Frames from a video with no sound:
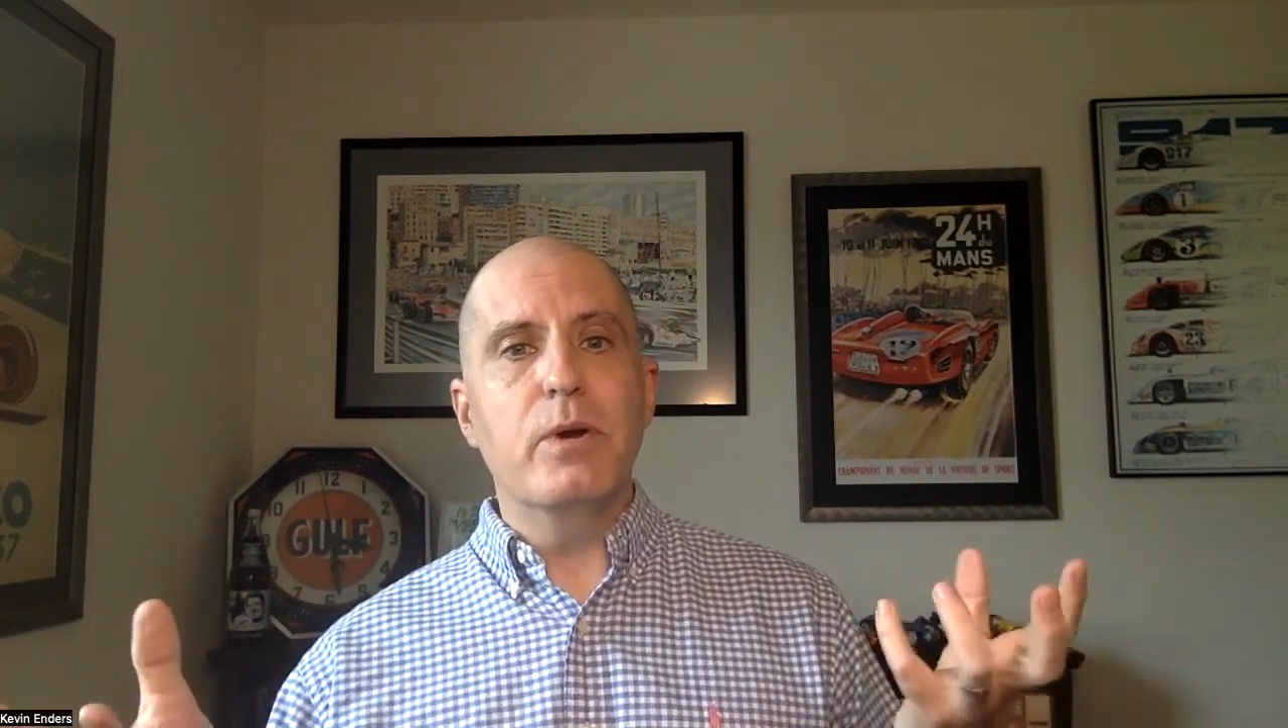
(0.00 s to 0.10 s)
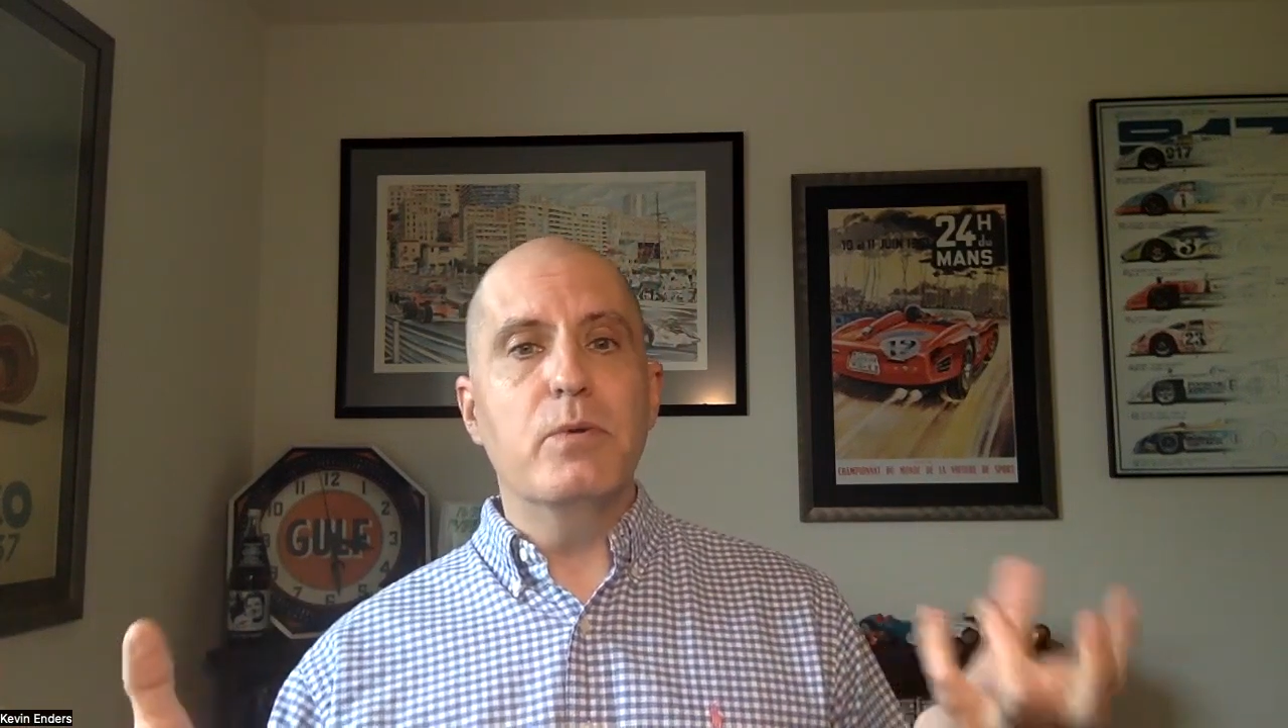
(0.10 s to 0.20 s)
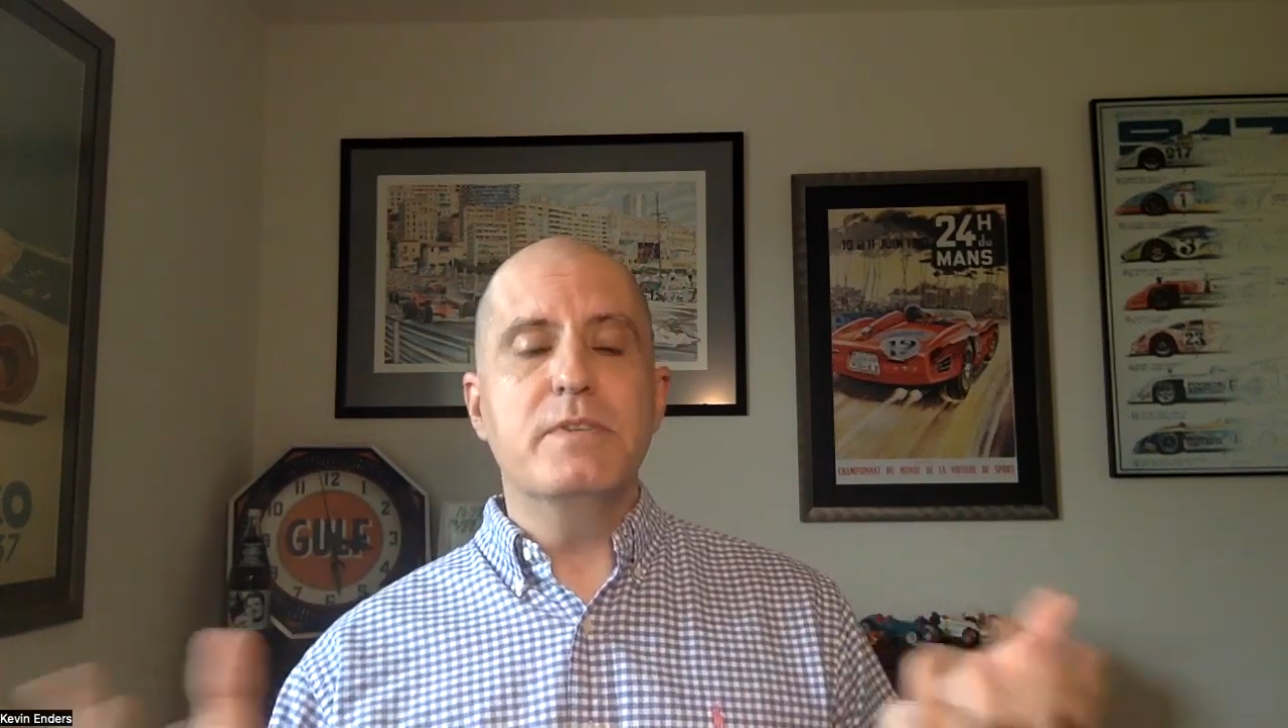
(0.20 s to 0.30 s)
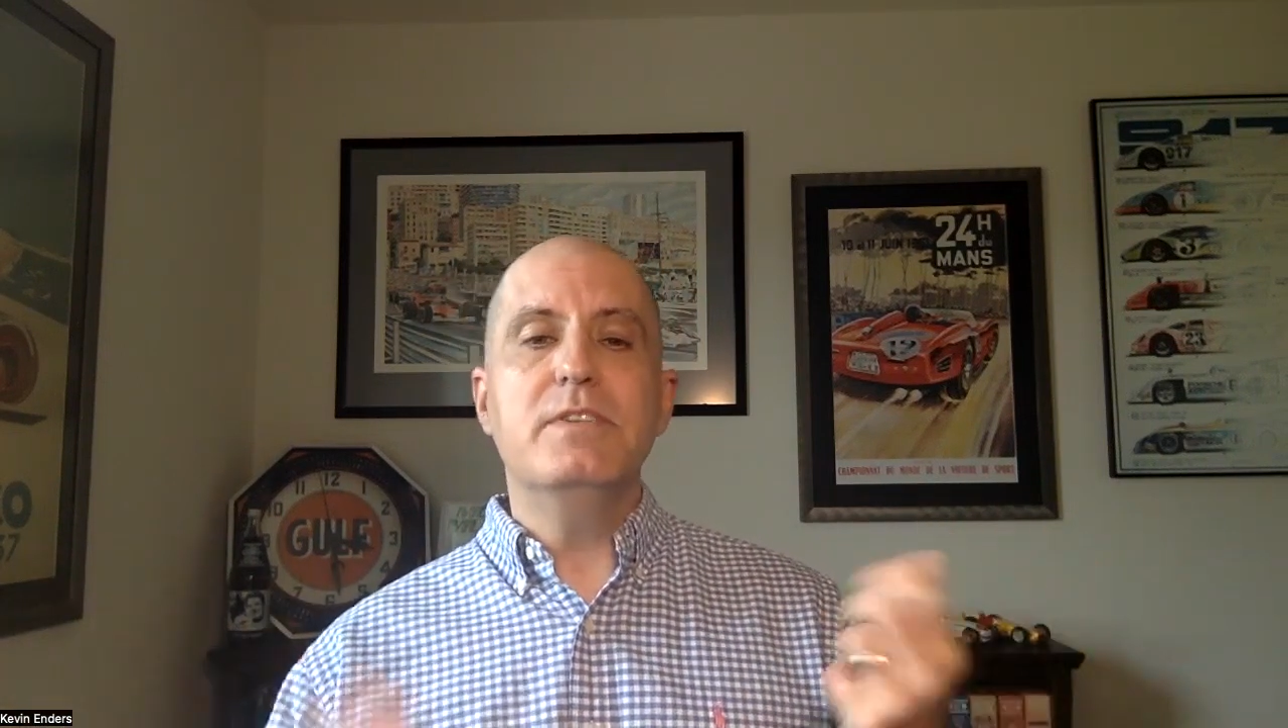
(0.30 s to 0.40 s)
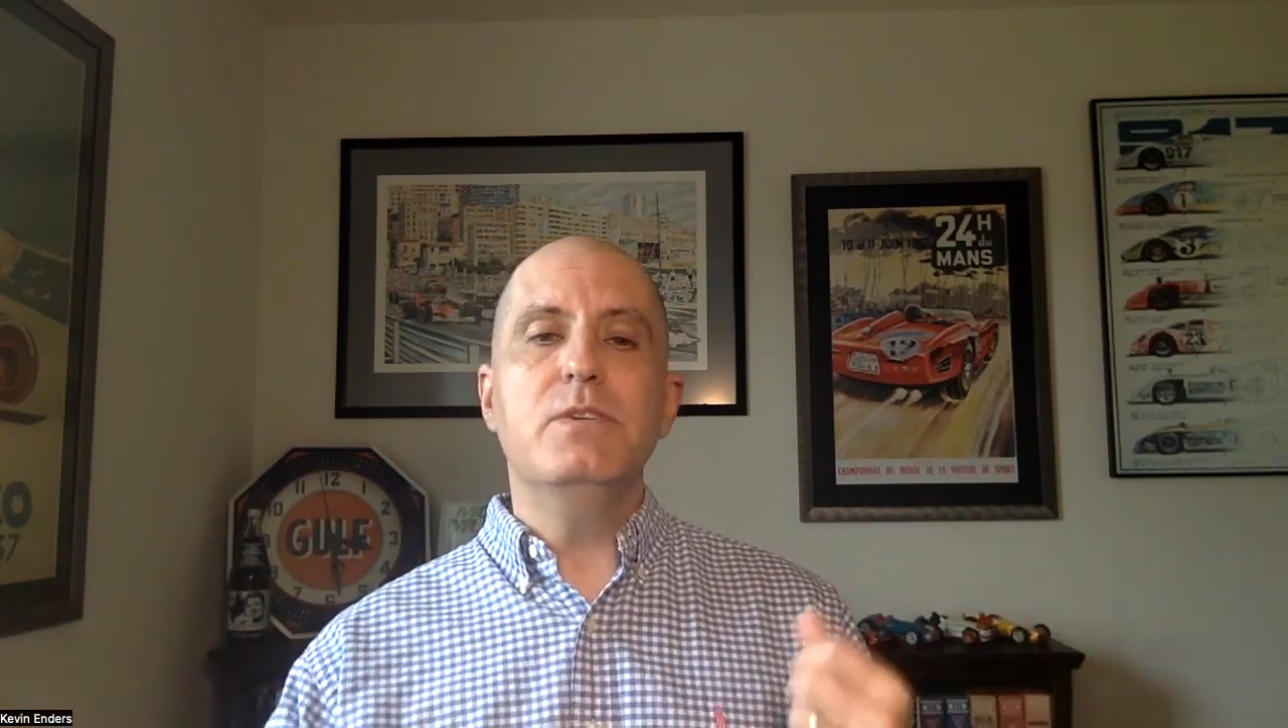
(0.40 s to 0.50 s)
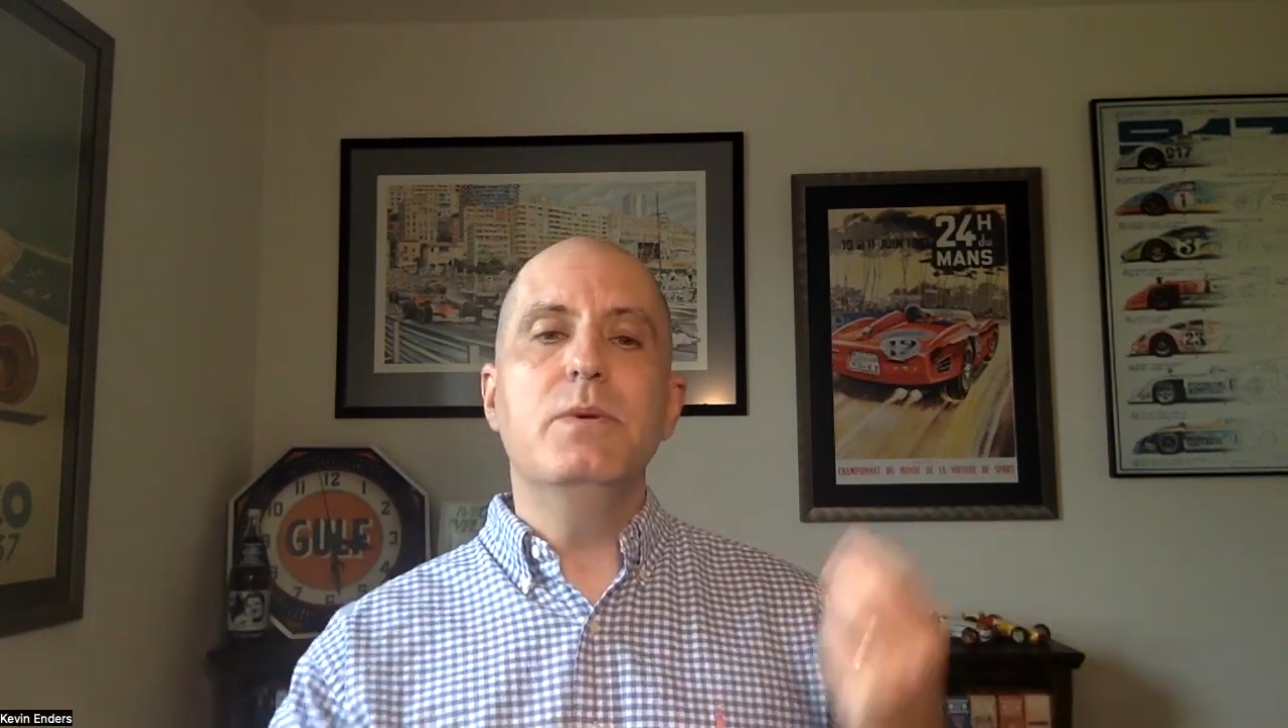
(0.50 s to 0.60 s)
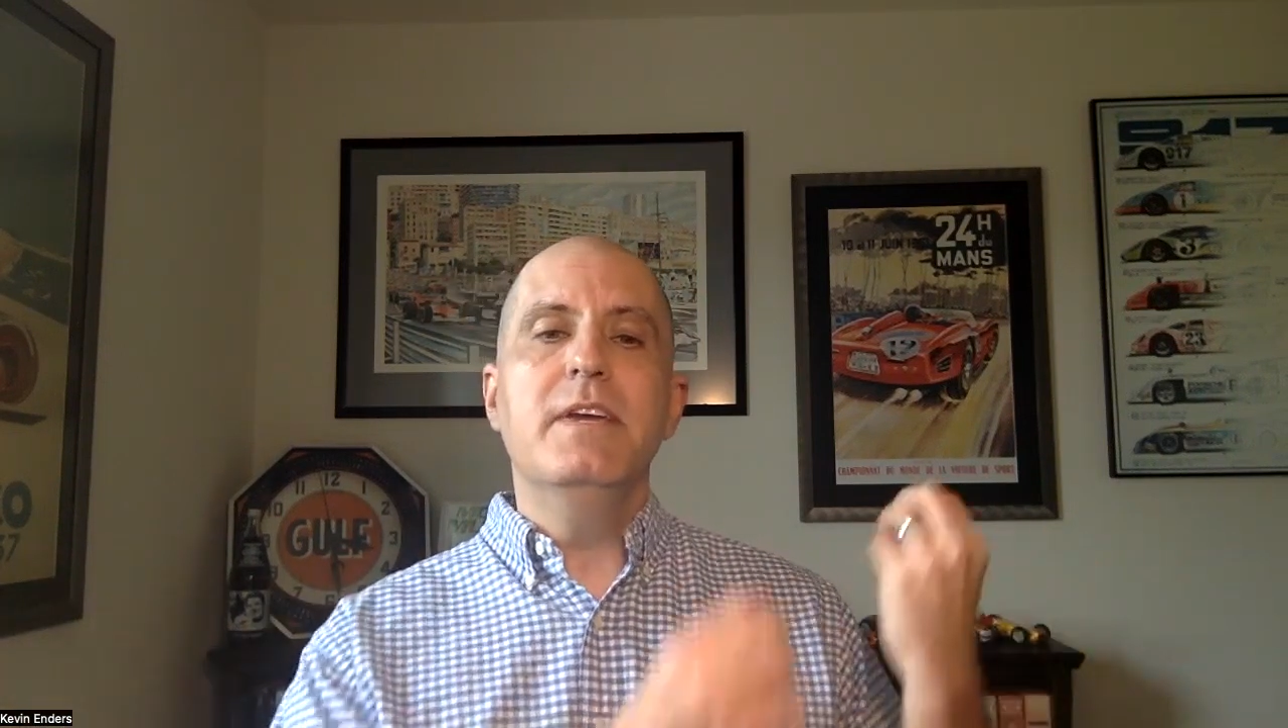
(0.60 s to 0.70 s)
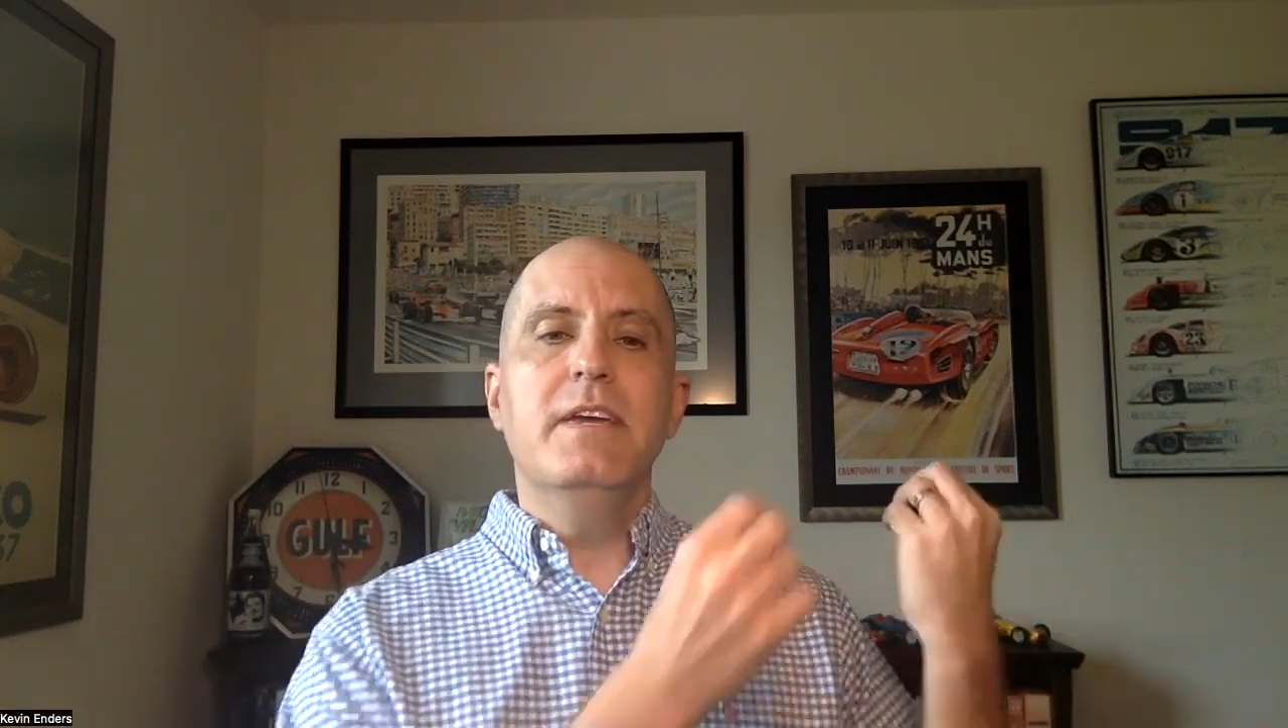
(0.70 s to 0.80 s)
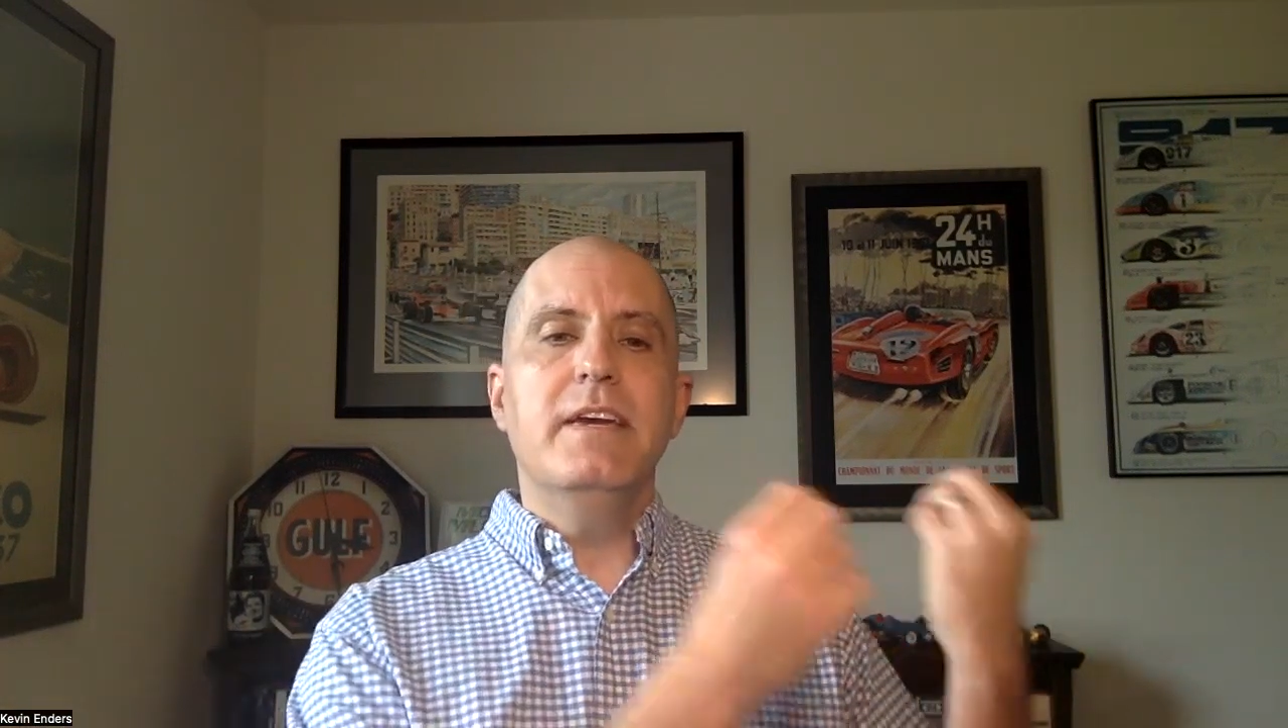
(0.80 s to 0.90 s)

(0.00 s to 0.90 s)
goes into